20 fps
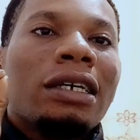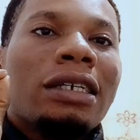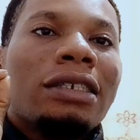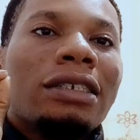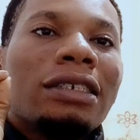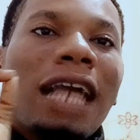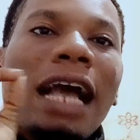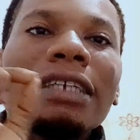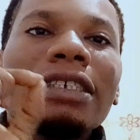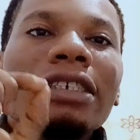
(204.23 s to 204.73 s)

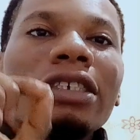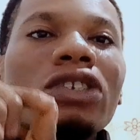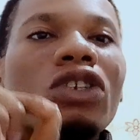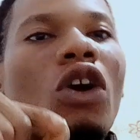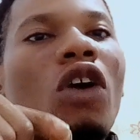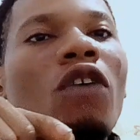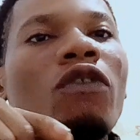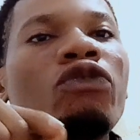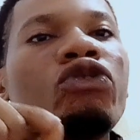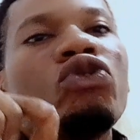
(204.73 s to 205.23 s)
chances
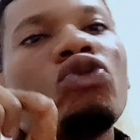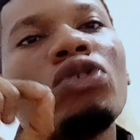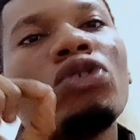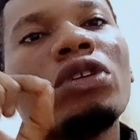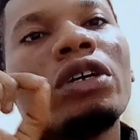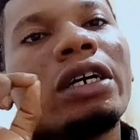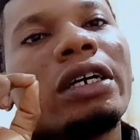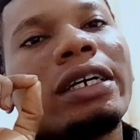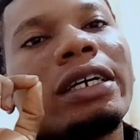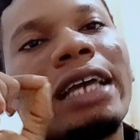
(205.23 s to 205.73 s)
of you
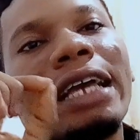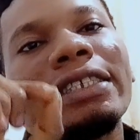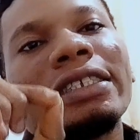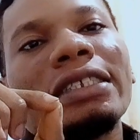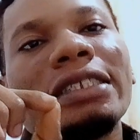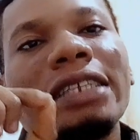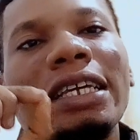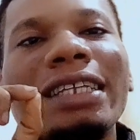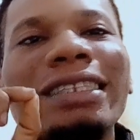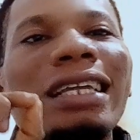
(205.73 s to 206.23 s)

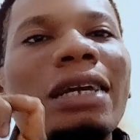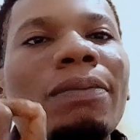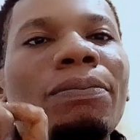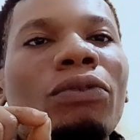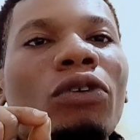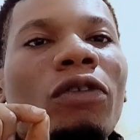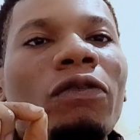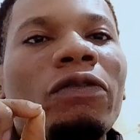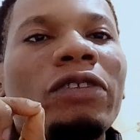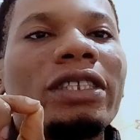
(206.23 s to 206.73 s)
getting a take
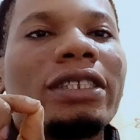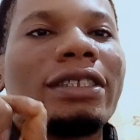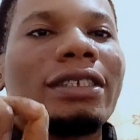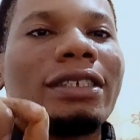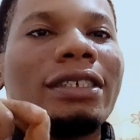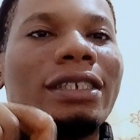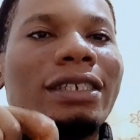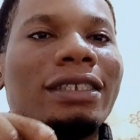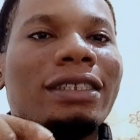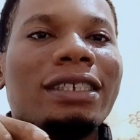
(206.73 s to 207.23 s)
profit
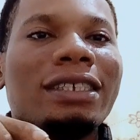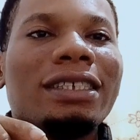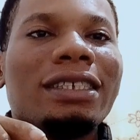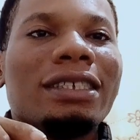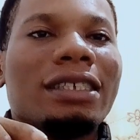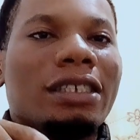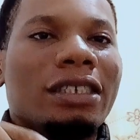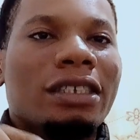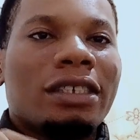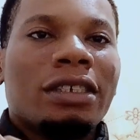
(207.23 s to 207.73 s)
in this
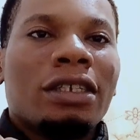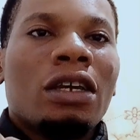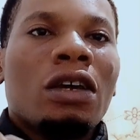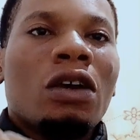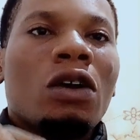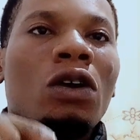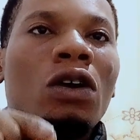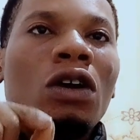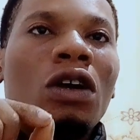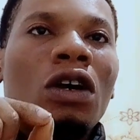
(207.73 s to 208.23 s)
is
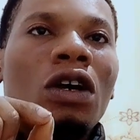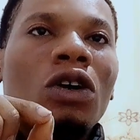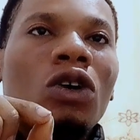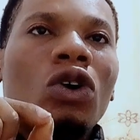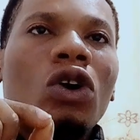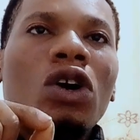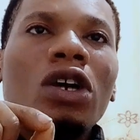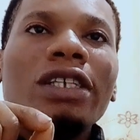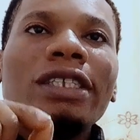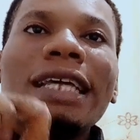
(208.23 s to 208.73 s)

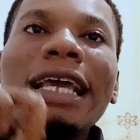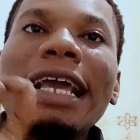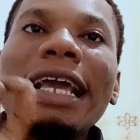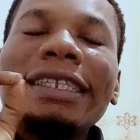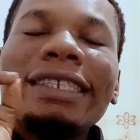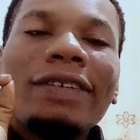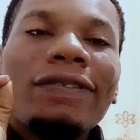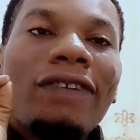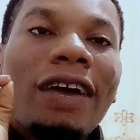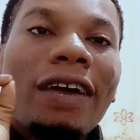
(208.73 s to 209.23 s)
going
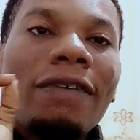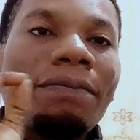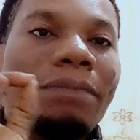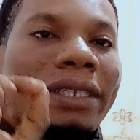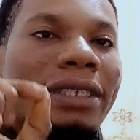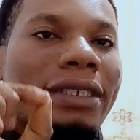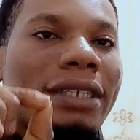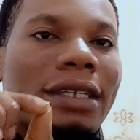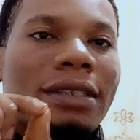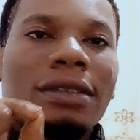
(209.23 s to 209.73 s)

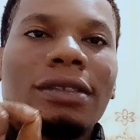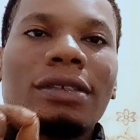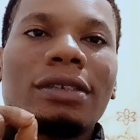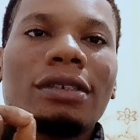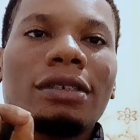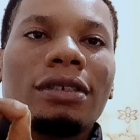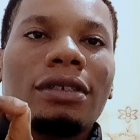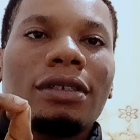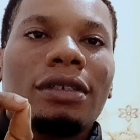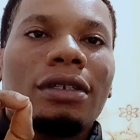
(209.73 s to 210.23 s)

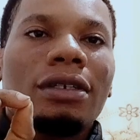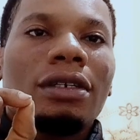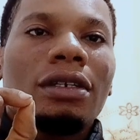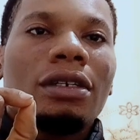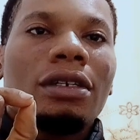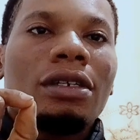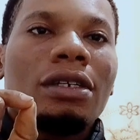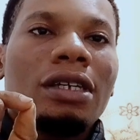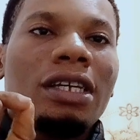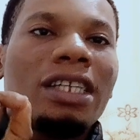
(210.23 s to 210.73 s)

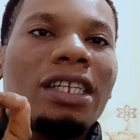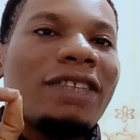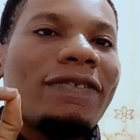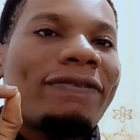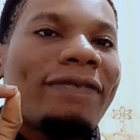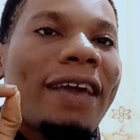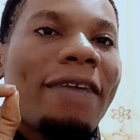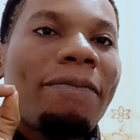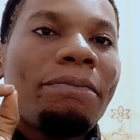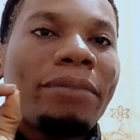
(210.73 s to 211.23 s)

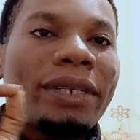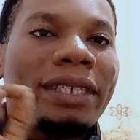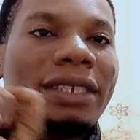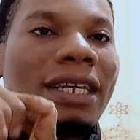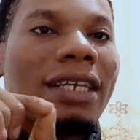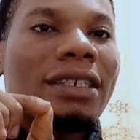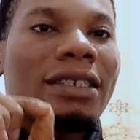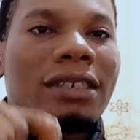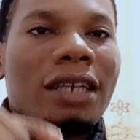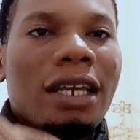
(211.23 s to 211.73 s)

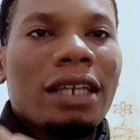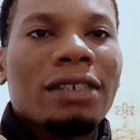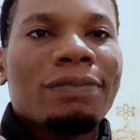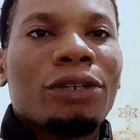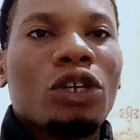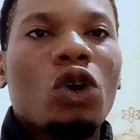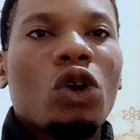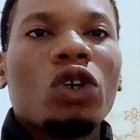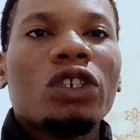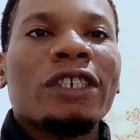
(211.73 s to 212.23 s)
85% chance,
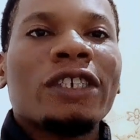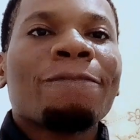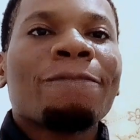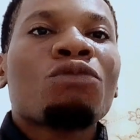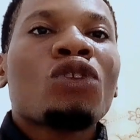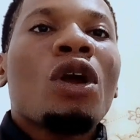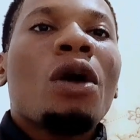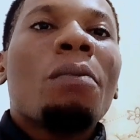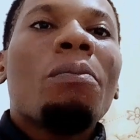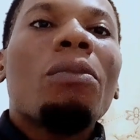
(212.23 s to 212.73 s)
because
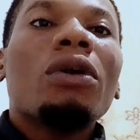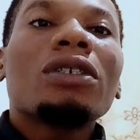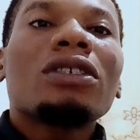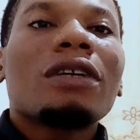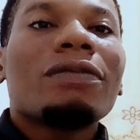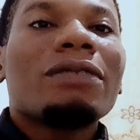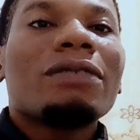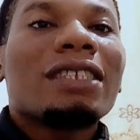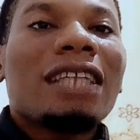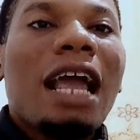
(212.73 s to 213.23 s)
most
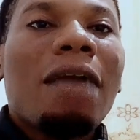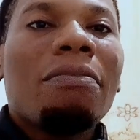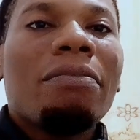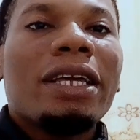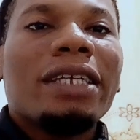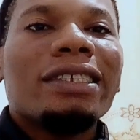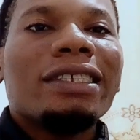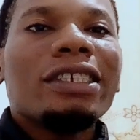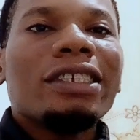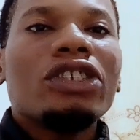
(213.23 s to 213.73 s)
of the time
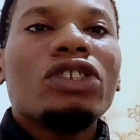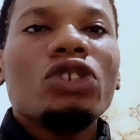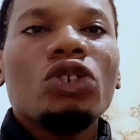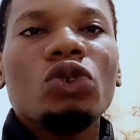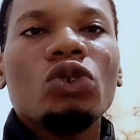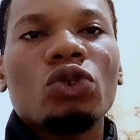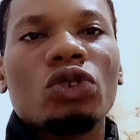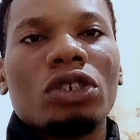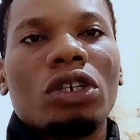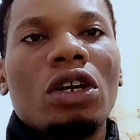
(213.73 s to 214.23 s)
this
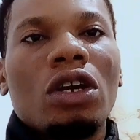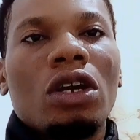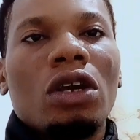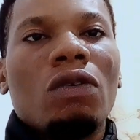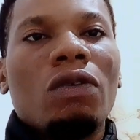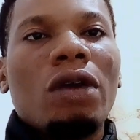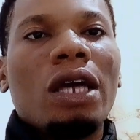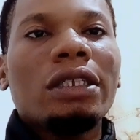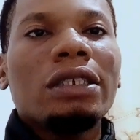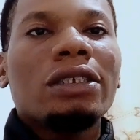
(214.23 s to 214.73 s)
news,
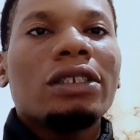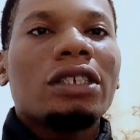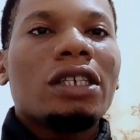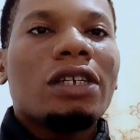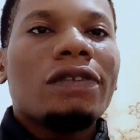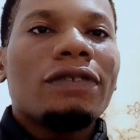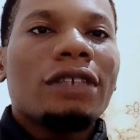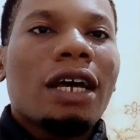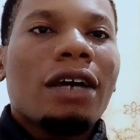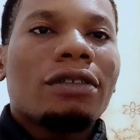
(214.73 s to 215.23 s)
when it
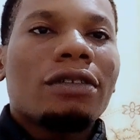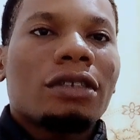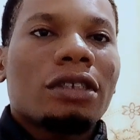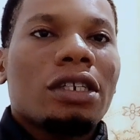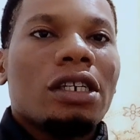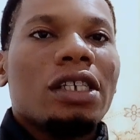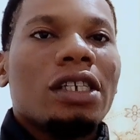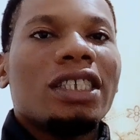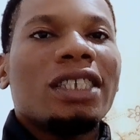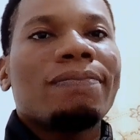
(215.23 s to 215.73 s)
gives out,
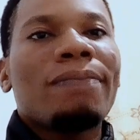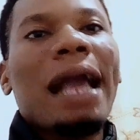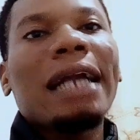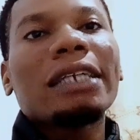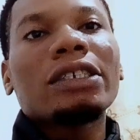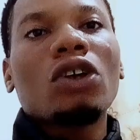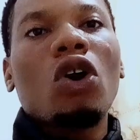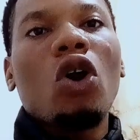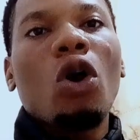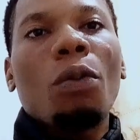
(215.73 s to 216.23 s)
it
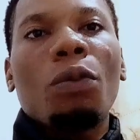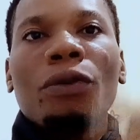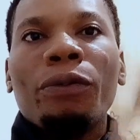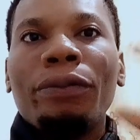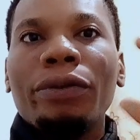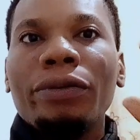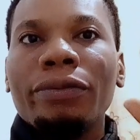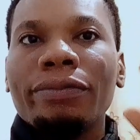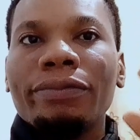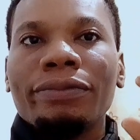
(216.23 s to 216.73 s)
spikes up,
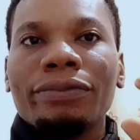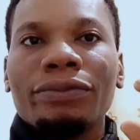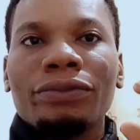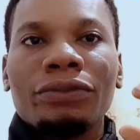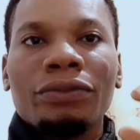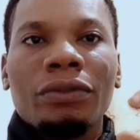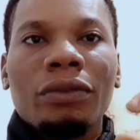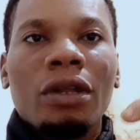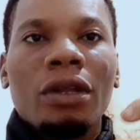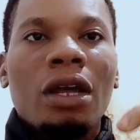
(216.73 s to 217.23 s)
boom.
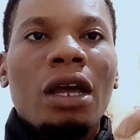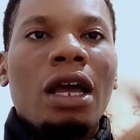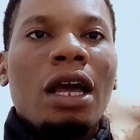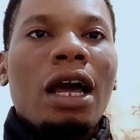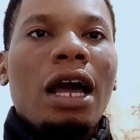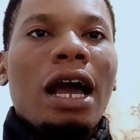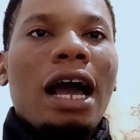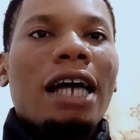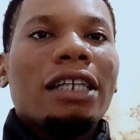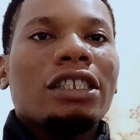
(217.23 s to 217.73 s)

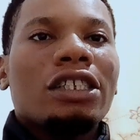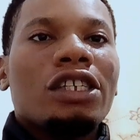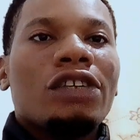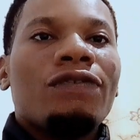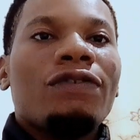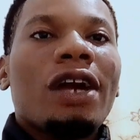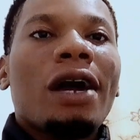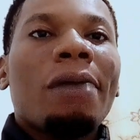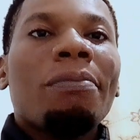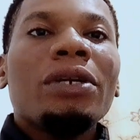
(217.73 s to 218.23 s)
And if
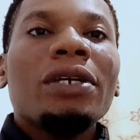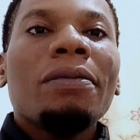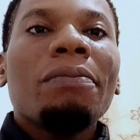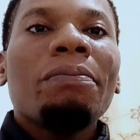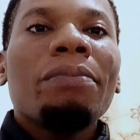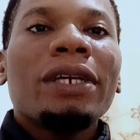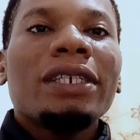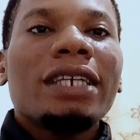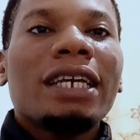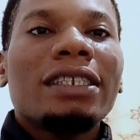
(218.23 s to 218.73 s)
you are being
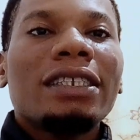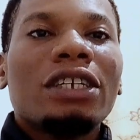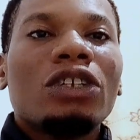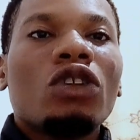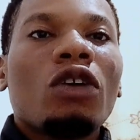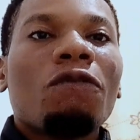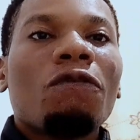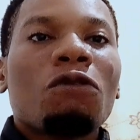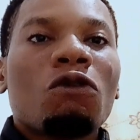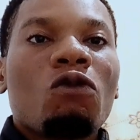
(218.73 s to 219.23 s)
patient
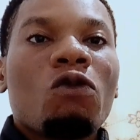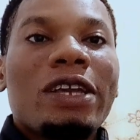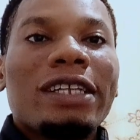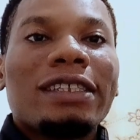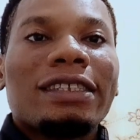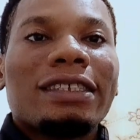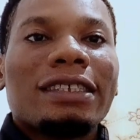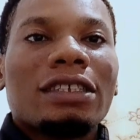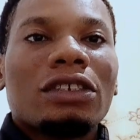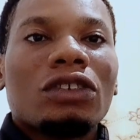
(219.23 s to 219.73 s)
enough to wait,